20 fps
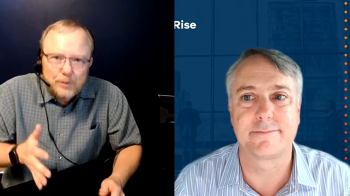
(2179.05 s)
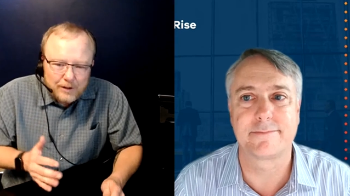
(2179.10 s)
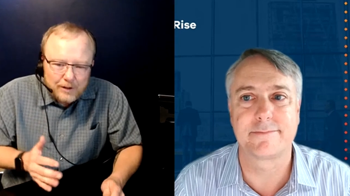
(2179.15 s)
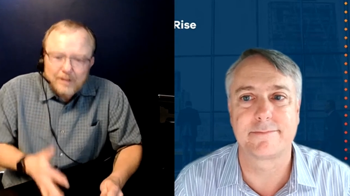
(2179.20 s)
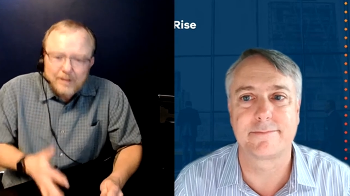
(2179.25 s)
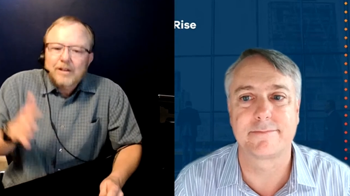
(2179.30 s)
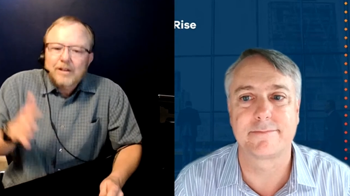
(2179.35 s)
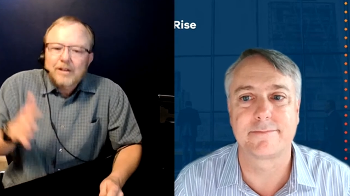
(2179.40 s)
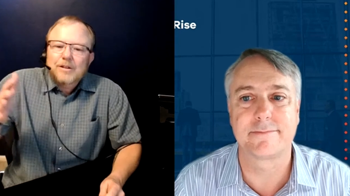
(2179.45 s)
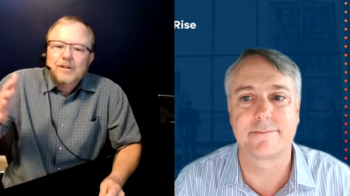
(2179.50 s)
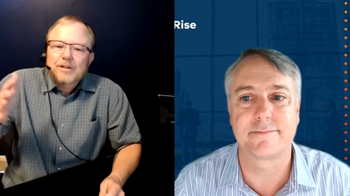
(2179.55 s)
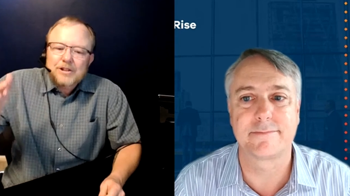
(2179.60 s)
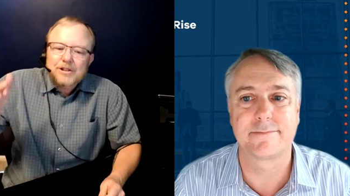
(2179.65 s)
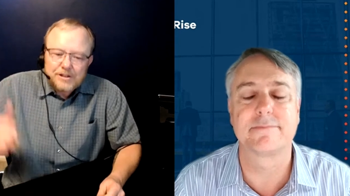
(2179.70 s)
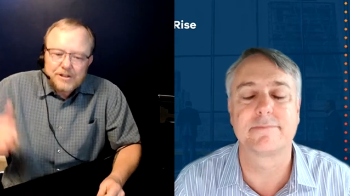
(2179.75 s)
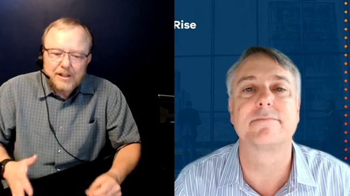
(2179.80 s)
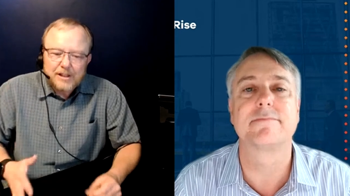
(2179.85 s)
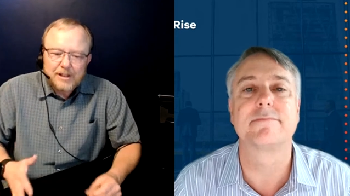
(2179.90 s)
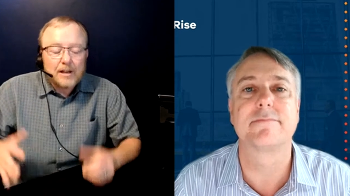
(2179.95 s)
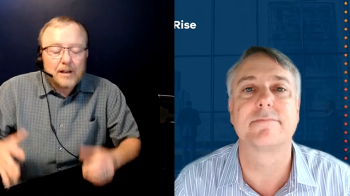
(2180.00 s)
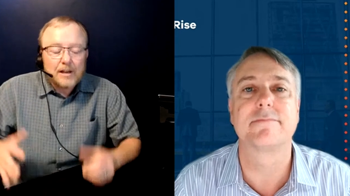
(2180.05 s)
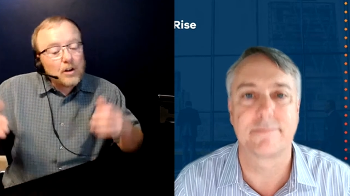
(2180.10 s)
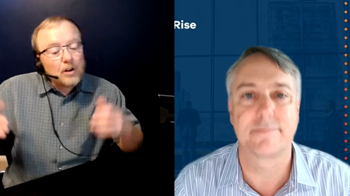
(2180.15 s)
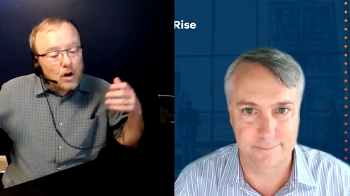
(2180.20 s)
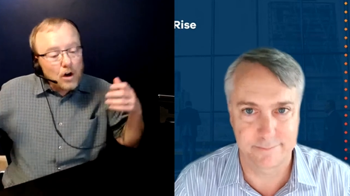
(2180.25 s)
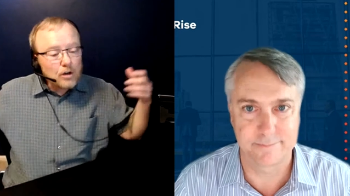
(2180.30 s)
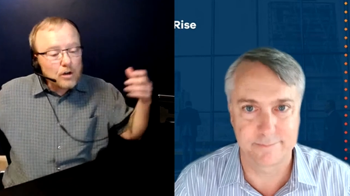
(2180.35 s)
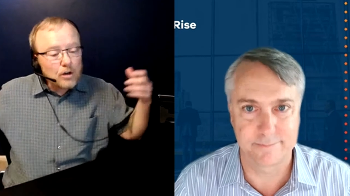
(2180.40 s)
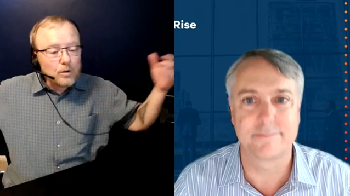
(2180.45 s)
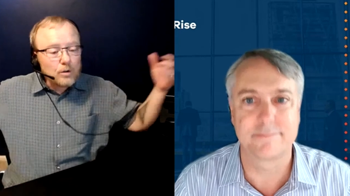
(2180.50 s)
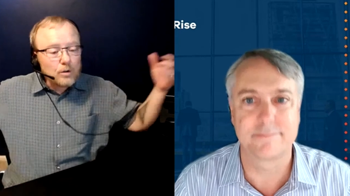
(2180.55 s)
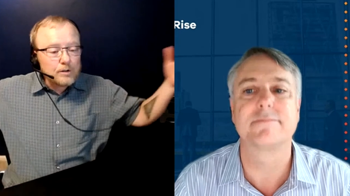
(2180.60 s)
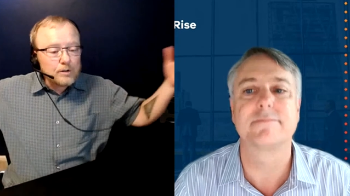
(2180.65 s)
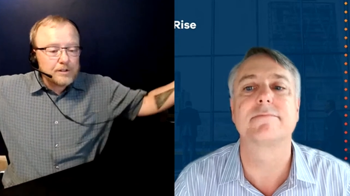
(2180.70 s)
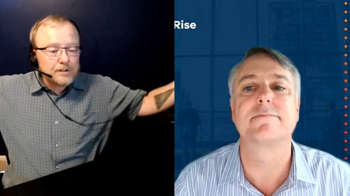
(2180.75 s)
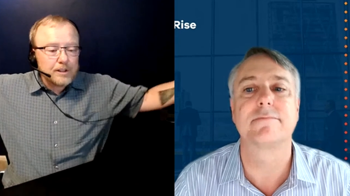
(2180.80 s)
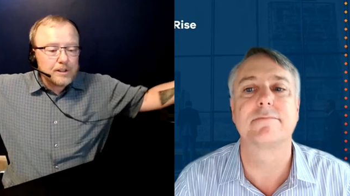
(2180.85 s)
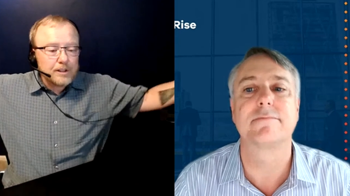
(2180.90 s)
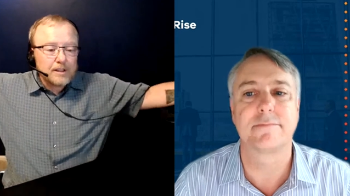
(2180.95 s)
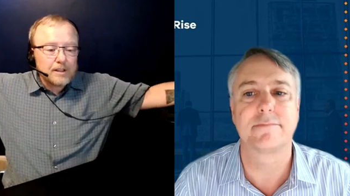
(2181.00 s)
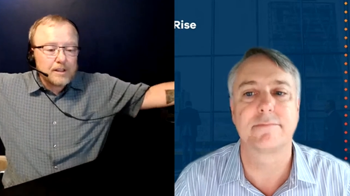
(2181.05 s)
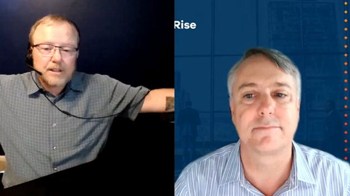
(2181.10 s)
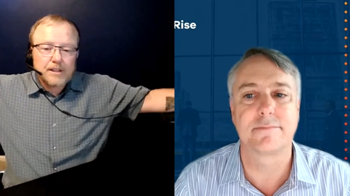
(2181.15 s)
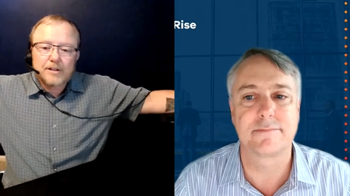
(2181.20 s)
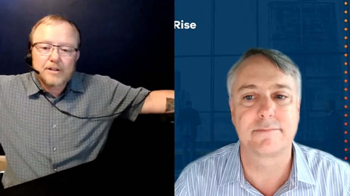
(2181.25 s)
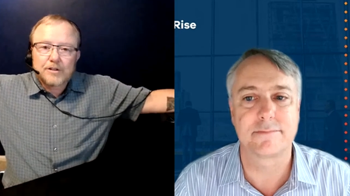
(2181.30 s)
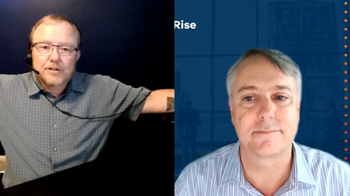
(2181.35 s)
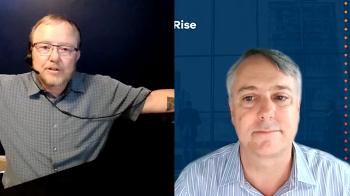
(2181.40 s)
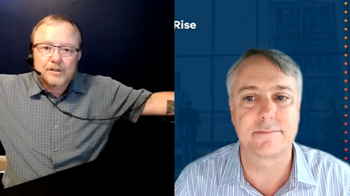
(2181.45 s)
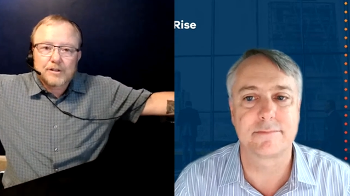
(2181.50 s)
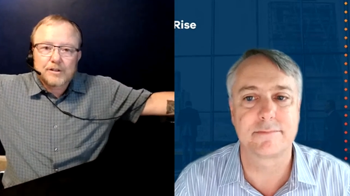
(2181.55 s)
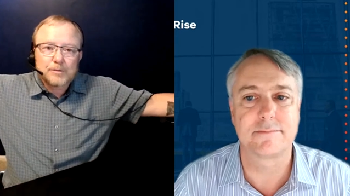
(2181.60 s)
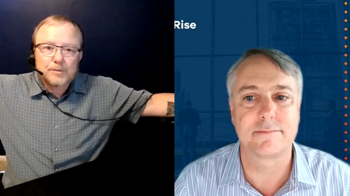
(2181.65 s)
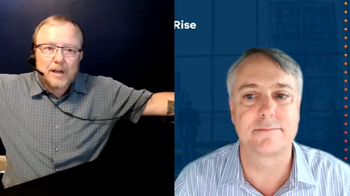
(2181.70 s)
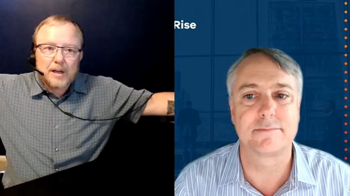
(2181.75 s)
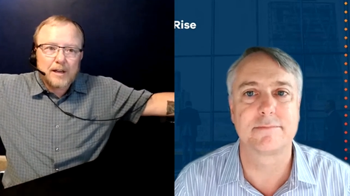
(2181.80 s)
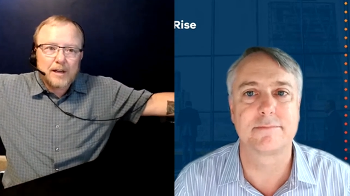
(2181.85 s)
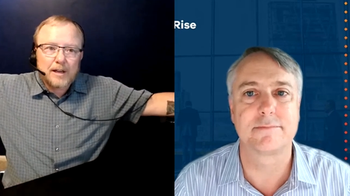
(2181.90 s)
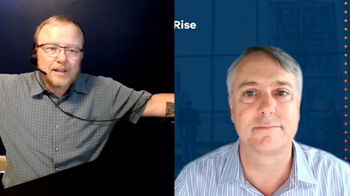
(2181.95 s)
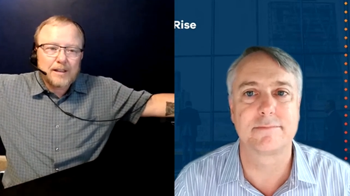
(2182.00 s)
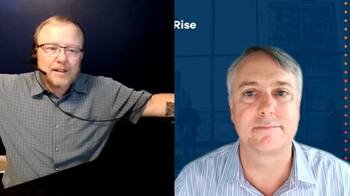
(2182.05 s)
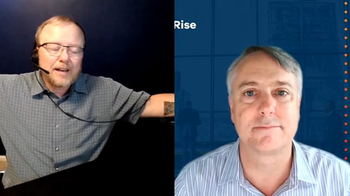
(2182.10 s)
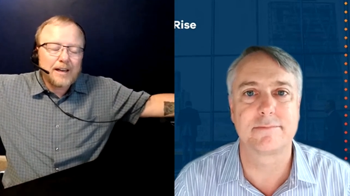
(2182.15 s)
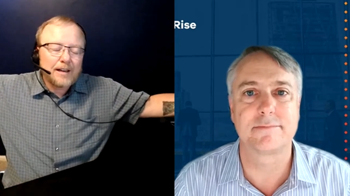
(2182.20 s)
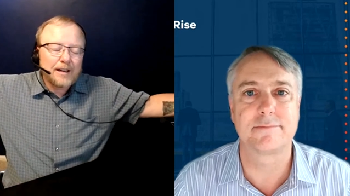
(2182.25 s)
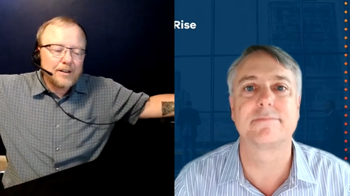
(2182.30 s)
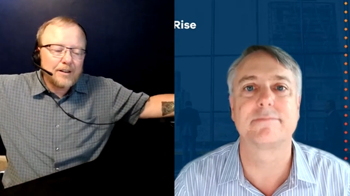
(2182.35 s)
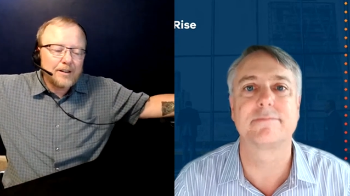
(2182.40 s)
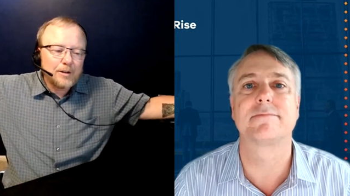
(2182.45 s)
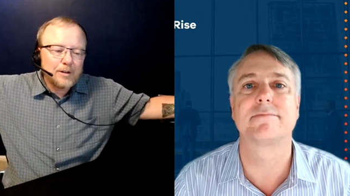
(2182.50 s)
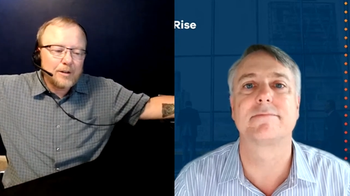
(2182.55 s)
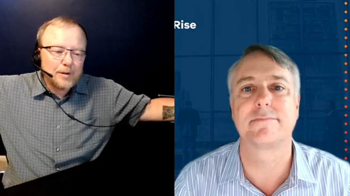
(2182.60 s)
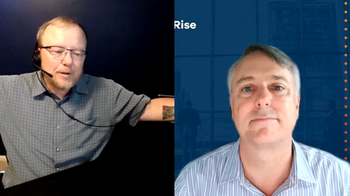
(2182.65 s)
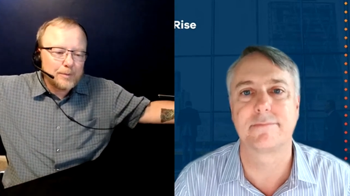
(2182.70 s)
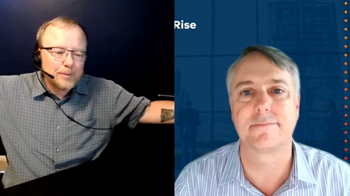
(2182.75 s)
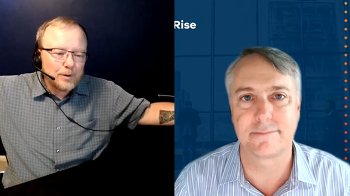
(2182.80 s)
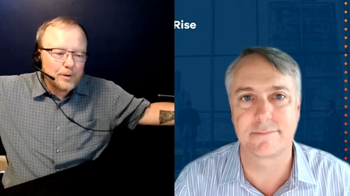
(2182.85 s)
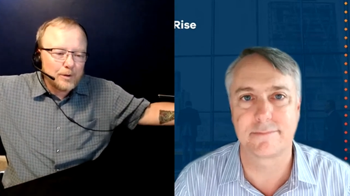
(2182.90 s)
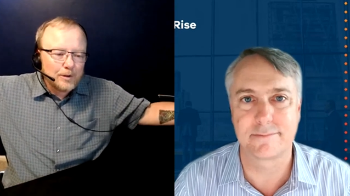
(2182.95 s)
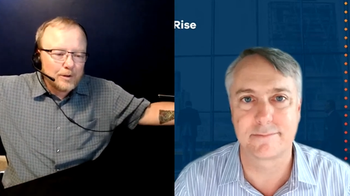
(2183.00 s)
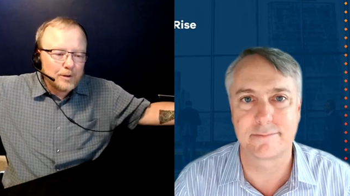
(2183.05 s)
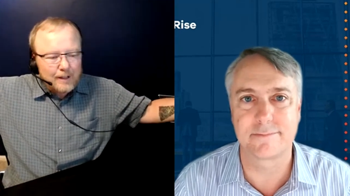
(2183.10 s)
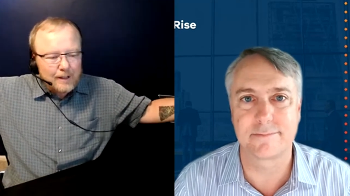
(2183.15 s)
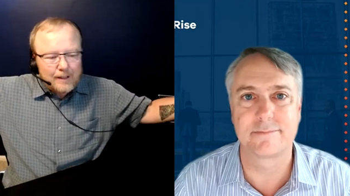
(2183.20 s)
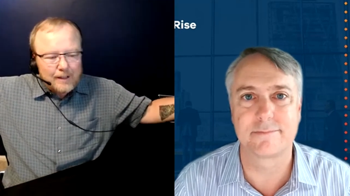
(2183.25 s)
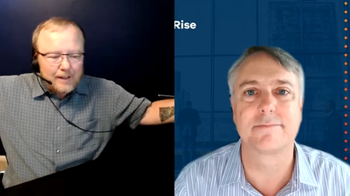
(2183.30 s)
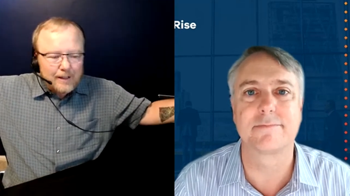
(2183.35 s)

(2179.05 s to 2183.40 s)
Speaker 1: and you know, it's just and our goal is to continue to expand. And I know that people